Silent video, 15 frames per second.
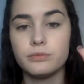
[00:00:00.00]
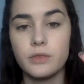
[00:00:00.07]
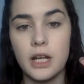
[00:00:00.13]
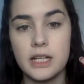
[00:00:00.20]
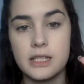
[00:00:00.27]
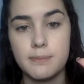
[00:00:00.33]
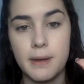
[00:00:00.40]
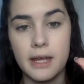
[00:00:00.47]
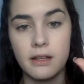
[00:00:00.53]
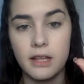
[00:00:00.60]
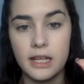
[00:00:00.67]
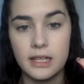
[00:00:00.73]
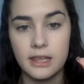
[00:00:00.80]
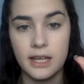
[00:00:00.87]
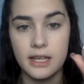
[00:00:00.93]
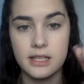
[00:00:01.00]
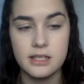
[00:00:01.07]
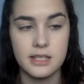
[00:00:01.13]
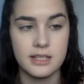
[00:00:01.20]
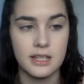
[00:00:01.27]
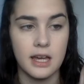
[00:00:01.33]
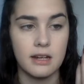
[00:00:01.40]
It's pink like
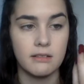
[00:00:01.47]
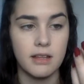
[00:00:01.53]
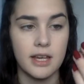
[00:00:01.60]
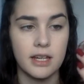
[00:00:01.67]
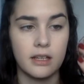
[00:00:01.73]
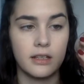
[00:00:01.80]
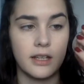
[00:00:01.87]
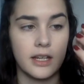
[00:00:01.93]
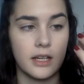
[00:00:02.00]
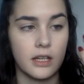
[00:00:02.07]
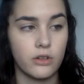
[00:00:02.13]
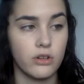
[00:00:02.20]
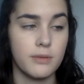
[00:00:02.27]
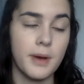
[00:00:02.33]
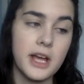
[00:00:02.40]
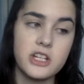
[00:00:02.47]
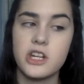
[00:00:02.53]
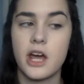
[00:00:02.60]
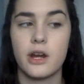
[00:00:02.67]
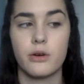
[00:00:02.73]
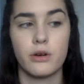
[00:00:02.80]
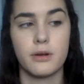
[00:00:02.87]
this. It's kind of like a cream
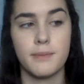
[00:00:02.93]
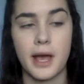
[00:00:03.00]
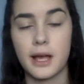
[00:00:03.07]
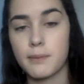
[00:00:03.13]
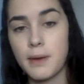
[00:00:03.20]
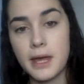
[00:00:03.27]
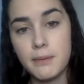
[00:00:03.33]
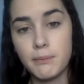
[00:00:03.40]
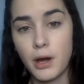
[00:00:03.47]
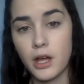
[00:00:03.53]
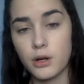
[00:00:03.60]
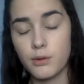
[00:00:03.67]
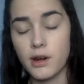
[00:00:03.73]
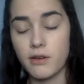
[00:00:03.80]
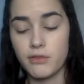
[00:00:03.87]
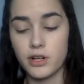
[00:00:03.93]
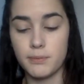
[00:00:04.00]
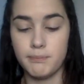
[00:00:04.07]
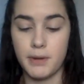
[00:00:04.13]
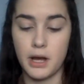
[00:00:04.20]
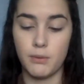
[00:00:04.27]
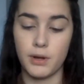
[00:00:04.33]
eyeshadow or a MAC paint pot or whatever,
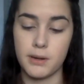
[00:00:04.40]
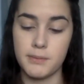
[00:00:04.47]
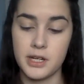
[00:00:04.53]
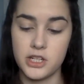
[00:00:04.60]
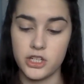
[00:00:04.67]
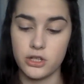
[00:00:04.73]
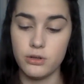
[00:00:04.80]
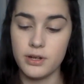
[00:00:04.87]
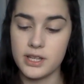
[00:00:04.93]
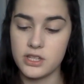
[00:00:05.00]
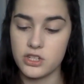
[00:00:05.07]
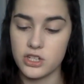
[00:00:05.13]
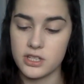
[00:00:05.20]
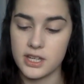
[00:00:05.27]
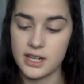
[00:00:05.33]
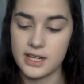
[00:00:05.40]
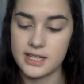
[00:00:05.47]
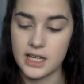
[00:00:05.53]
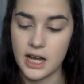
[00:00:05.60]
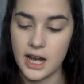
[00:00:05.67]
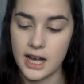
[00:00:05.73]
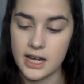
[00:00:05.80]
but what I'm going to do is just get
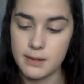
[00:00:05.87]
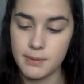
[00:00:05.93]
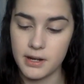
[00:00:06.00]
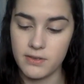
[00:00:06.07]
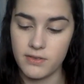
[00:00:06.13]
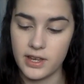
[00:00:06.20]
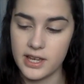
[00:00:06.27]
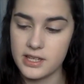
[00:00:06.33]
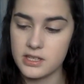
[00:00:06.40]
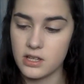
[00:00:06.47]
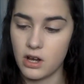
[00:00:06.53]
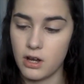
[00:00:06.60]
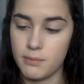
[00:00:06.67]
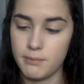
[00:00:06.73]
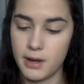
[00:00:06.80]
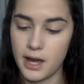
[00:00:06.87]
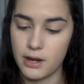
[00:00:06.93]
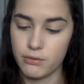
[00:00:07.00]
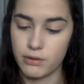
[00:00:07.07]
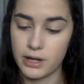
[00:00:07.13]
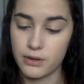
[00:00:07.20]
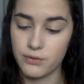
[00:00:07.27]
a tiny bit of this on
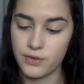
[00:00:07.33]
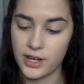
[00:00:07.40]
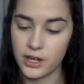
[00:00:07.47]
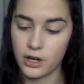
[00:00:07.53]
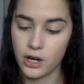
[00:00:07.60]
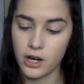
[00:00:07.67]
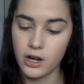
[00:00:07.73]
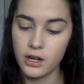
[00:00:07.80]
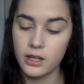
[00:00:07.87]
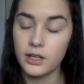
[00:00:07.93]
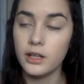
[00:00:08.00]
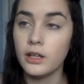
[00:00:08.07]
my ring finger